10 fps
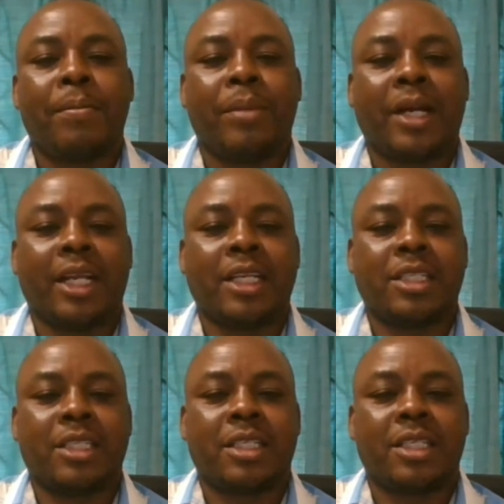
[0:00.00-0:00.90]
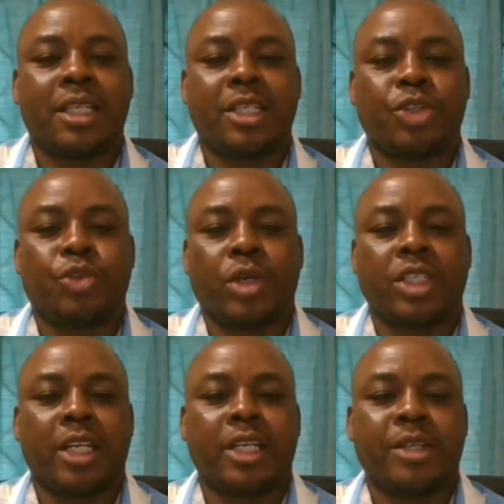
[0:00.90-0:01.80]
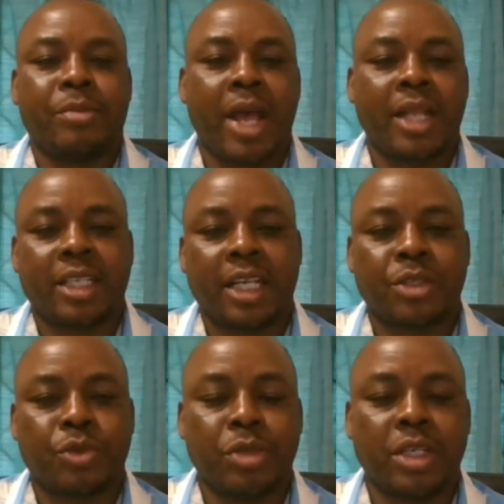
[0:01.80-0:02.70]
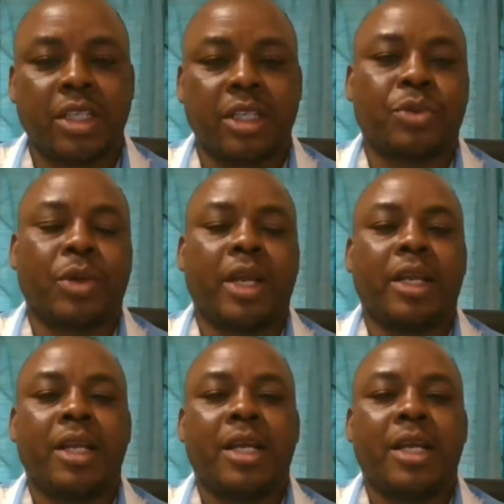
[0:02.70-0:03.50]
But as the situation demands us to meet this way,